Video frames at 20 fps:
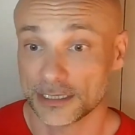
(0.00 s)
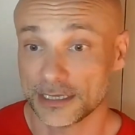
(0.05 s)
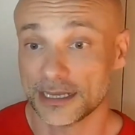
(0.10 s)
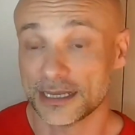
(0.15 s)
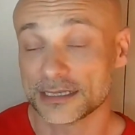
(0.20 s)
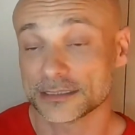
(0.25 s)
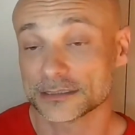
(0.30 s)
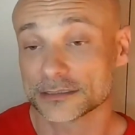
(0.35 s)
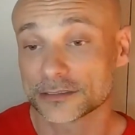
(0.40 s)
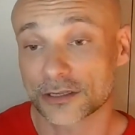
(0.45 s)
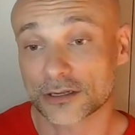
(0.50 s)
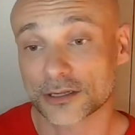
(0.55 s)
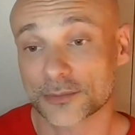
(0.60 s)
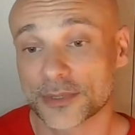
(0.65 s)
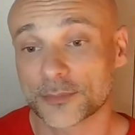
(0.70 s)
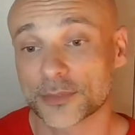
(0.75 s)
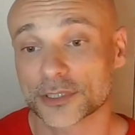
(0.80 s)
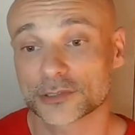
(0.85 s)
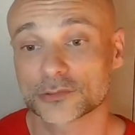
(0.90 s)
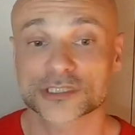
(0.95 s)
And don't
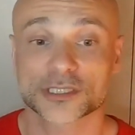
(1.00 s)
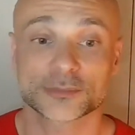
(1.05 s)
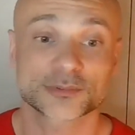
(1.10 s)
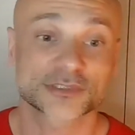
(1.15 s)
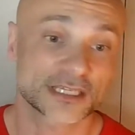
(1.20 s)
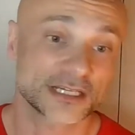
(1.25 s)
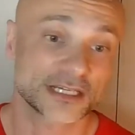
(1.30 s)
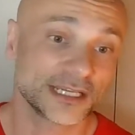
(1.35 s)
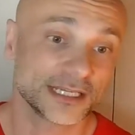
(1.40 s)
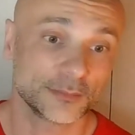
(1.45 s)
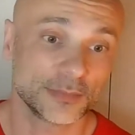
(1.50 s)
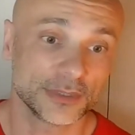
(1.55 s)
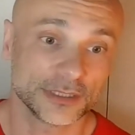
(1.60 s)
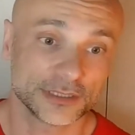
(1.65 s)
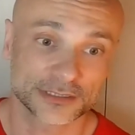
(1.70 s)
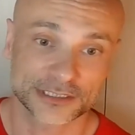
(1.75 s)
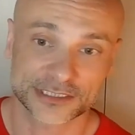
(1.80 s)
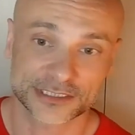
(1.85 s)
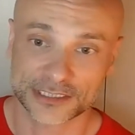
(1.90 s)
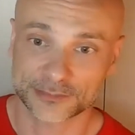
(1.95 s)
remember to subscribe.
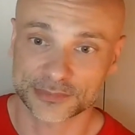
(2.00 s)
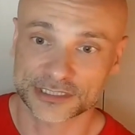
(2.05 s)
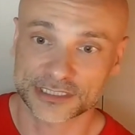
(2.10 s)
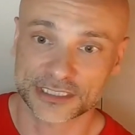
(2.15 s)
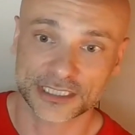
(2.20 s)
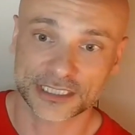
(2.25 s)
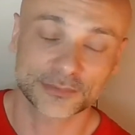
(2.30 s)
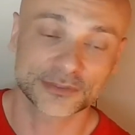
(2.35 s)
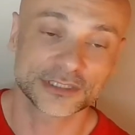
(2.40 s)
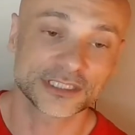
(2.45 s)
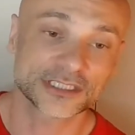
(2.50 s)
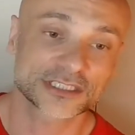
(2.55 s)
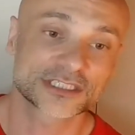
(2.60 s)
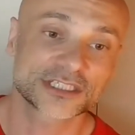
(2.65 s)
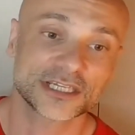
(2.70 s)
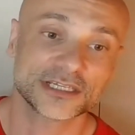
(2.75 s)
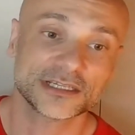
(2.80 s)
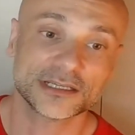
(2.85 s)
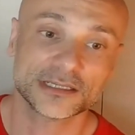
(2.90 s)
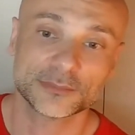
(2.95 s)
Subscribe this
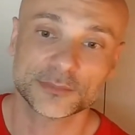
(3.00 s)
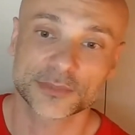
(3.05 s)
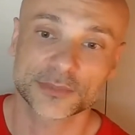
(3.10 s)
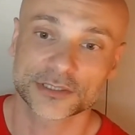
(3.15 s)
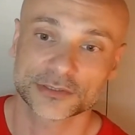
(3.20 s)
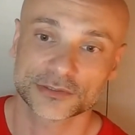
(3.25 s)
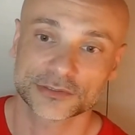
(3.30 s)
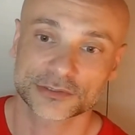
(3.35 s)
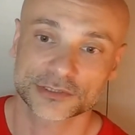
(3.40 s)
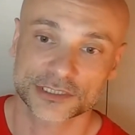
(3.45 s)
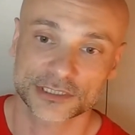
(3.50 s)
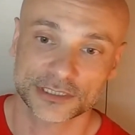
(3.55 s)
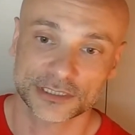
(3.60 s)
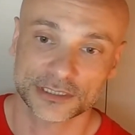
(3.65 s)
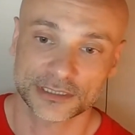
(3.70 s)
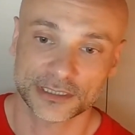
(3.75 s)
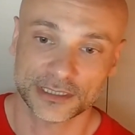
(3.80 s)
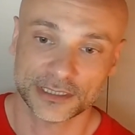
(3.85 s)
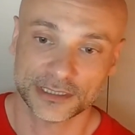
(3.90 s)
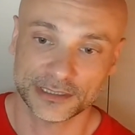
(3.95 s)
channel because,
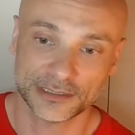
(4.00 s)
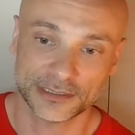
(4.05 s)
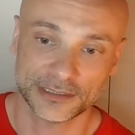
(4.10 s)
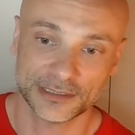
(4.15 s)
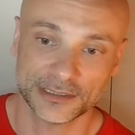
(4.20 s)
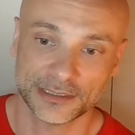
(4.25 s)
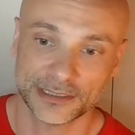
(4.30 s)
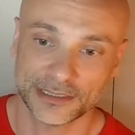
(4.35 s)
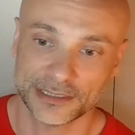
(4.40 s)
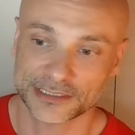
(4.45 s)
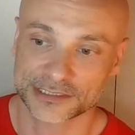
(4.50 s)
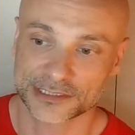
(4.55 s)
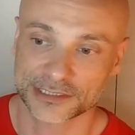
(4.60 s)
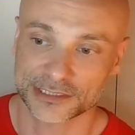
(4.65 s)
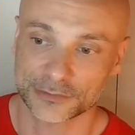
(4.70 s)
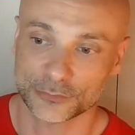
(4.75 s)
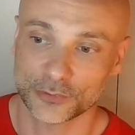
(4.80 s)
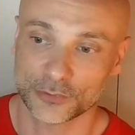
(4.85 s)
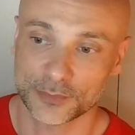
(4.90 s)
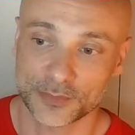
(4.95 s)
uh, uh, as
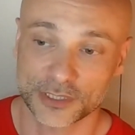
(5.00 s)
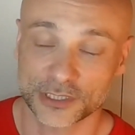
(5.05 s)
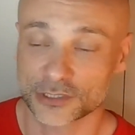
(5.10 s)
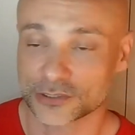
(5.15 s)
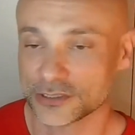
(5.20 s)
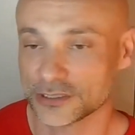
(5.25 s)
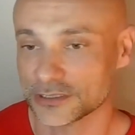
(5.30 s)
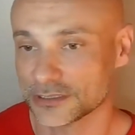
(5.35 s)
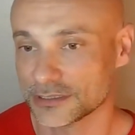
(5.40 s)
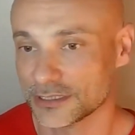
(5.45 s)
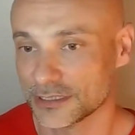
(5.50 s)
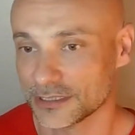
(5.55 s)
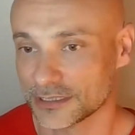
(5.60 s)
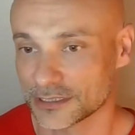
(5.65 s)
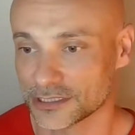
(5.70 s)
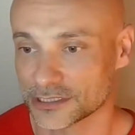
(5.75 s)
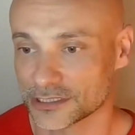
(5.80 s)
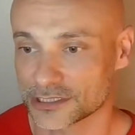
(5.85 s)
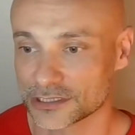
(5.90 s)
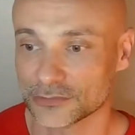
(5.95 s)
we mentioned, there
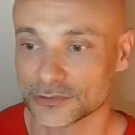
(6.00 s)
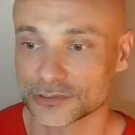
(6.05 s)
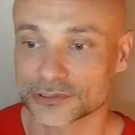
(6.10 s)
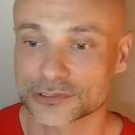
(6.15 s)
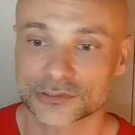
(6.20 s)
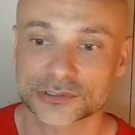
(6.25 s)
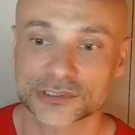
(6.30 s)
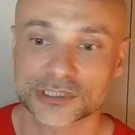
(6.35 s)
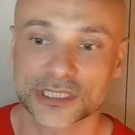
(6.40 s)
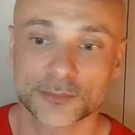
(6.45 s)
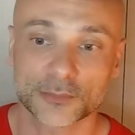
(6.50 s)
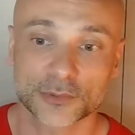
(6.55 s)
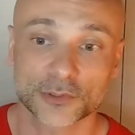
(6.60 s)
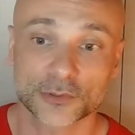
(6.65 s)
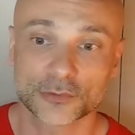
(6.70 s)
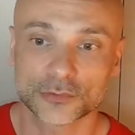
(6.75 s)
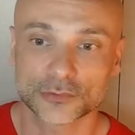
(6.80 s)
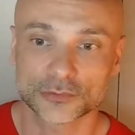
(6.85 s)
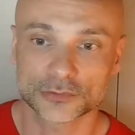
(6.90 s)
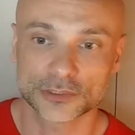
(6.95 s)
is also some
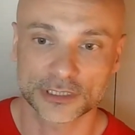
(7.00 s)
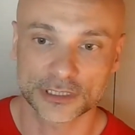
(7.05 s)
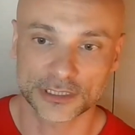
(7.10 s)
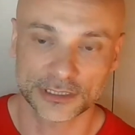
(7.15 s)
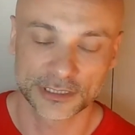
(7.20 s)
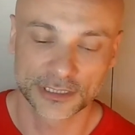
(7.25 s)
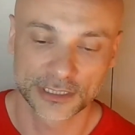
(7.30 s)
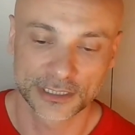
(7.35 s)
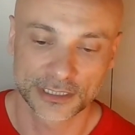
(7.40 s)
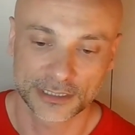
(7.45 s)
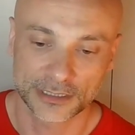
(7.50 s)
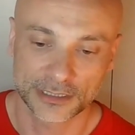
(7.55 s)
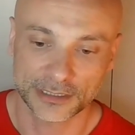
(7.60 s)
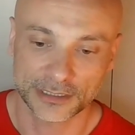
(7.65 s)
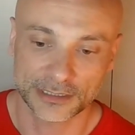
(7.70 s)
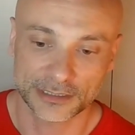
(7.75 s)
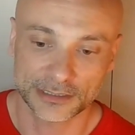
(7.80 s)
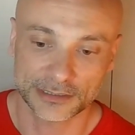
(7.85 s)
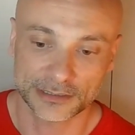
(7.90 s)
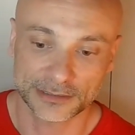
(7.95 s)
good
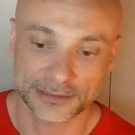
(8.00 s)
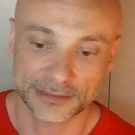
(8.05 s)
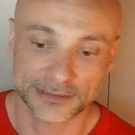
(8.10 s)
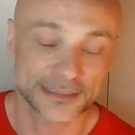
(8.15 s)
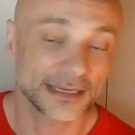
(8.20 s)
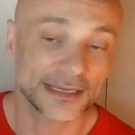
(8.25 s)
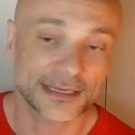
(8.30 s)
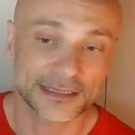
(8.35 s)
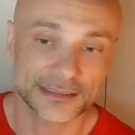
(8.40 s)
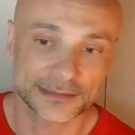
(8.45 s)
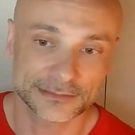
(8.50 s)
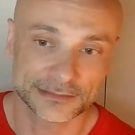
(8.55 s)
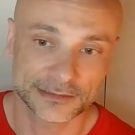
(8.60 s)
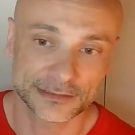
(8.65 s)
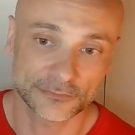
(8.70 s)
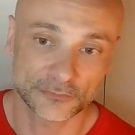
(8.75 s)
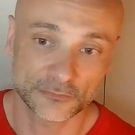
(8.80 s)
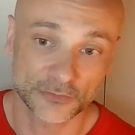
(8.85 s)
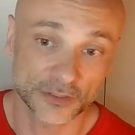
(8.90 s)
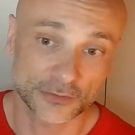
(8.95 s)
uh, guide,
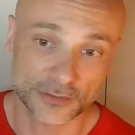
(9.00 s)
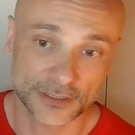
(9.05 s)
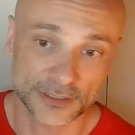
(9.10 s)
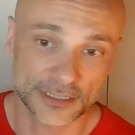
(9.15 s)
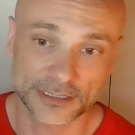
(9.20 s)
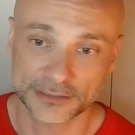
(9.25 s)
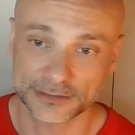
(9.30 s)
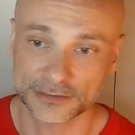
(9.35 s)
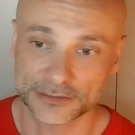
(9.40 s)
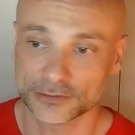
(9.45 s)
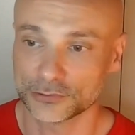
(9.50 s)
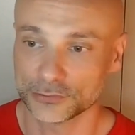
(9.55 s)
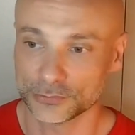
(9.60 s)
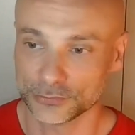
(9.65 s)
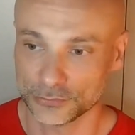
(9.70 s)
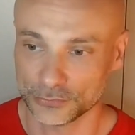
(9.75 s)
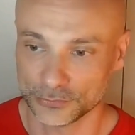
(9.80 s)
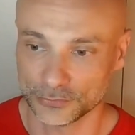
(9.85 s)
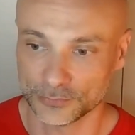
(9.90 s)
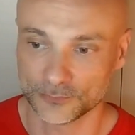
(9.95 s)
video guide
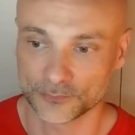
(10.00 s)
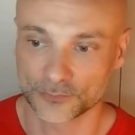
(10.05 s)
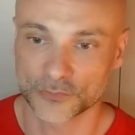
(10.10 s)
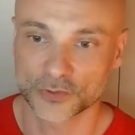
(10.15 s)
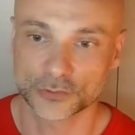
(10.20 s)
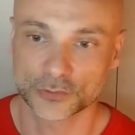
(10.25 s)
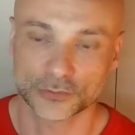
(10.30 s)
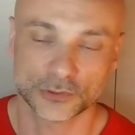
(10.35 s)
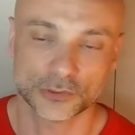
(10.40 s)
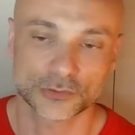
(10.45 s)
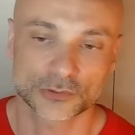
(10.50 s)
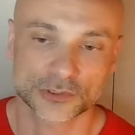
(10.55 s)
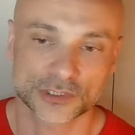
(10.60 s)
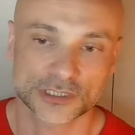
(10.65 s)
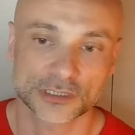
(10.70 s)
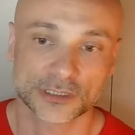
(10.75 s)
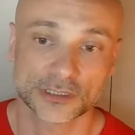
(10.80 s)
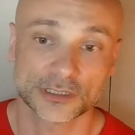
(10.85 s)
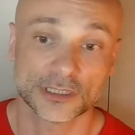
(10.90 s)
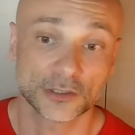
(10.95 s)
to, to use
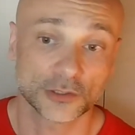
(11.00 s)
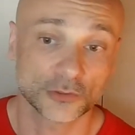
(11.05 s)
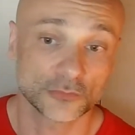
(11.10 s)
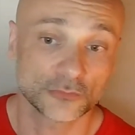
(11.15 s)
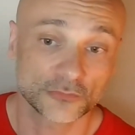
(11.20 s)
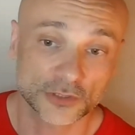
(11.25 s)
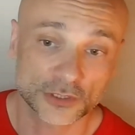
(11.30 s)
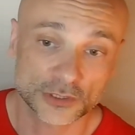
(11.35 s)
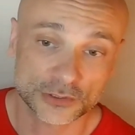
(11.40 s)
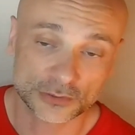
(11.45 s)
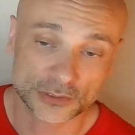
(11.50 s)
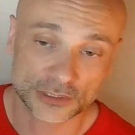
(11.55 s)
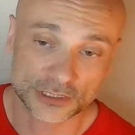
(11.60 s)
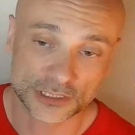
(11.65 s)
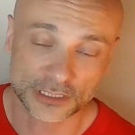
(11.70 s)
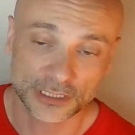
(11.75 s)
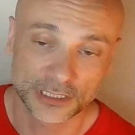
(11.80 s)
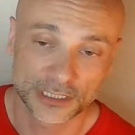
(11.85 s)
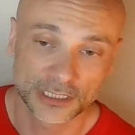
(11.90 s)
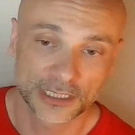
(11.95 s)
the new
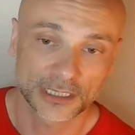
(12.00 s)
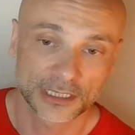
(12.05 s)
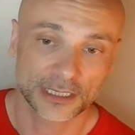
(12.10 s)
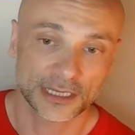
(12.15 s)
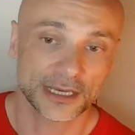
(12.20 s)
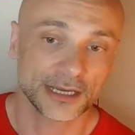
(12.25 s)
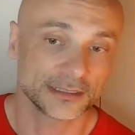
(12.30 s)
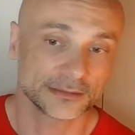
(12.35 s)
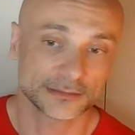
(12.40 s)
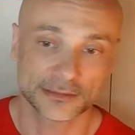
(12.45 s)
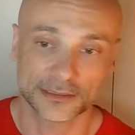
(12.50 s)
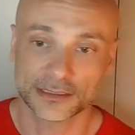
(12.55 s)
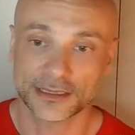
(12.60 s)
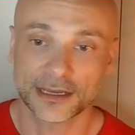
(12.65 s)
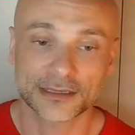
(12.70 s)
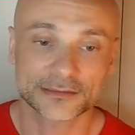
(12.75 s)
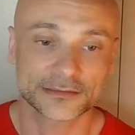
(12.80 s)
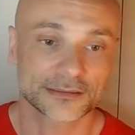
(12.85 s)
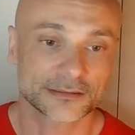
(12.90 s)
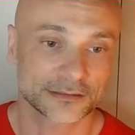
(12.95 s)
features and
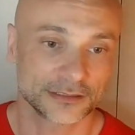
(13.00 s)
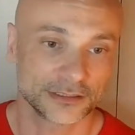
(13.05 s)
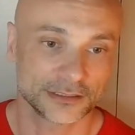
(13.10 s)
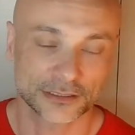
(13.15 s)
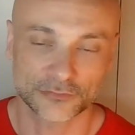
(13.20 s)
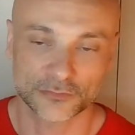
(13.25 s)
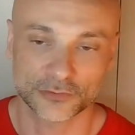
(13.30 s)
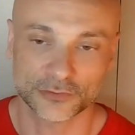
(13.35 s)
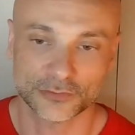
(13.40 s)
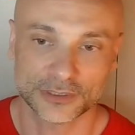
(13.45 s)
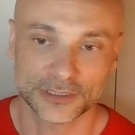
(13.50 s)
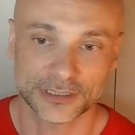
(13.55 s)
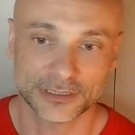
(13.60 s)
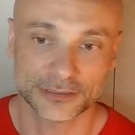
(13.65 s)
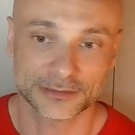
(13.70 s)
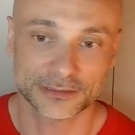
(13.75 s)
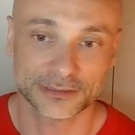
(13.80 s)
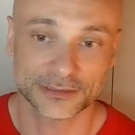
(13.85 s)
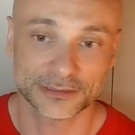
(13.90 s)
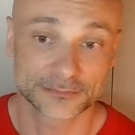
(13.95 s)
other interview
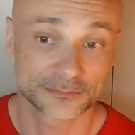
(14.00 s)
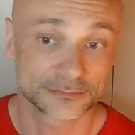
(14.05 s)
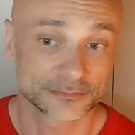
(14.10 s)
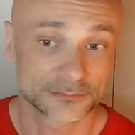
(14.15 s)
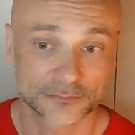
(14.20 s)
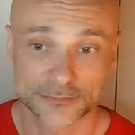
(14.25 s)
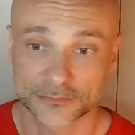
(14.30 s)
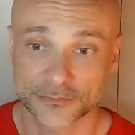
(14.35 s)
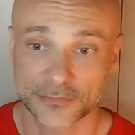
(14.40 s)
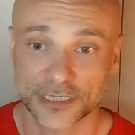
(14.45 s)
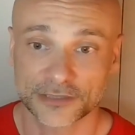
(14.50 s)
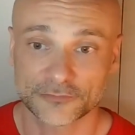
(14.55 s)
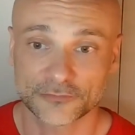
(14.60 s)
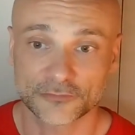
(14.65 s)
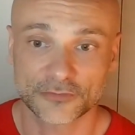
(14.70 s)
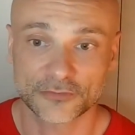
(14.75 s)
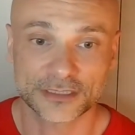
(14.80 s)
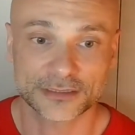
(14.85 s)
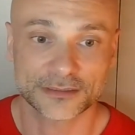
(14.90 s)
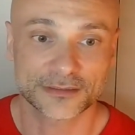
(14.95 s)
and have
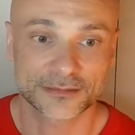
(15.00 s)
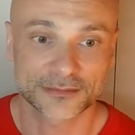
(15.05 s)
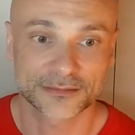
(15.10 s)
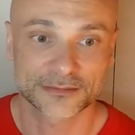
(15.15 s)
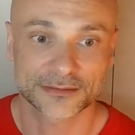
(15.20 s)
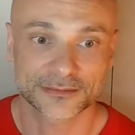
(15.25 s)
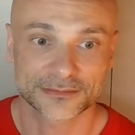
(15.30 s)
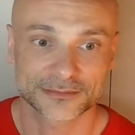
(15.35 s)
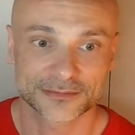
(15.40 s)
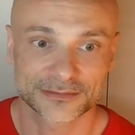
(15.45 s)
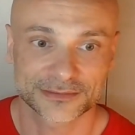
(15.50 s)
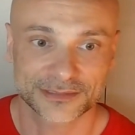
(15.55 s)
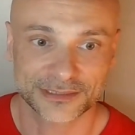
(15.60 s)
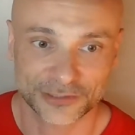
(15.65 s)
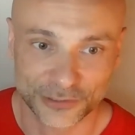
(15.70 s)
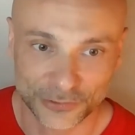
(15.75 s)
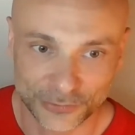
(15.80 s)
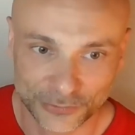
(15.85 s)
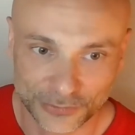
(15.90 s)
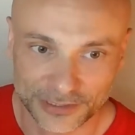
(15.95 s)
fun.
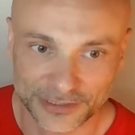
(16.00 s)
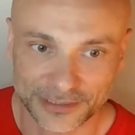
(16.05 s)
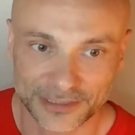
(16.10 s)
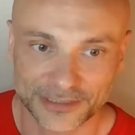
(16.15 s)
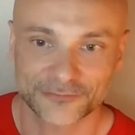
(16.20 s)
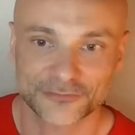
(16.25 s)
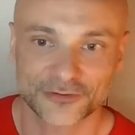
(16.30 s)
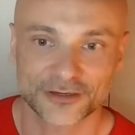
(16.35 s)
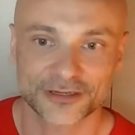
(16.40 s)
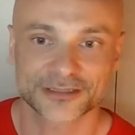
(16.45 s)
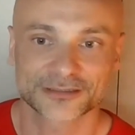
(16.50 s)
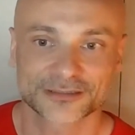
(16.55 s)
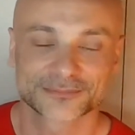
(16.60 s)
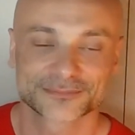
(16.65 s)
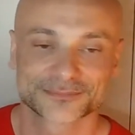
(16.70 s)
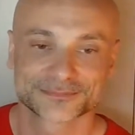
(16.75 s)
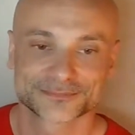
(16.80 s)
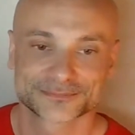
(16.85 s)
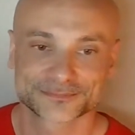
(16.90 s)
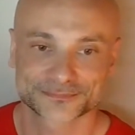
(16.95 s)
Thank you again for.
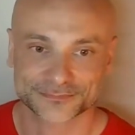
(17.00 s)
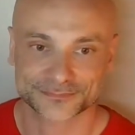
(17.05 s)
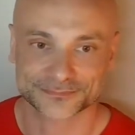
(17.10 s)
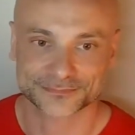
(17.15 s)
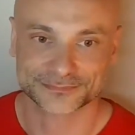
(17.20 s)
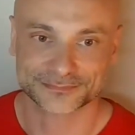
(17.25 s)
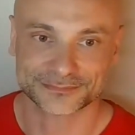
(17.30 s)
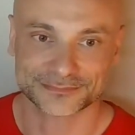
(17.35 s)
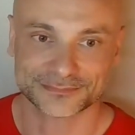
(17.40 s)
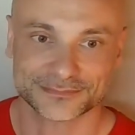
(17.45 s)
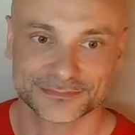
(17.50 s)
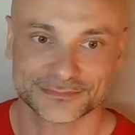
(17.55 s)
Thanks for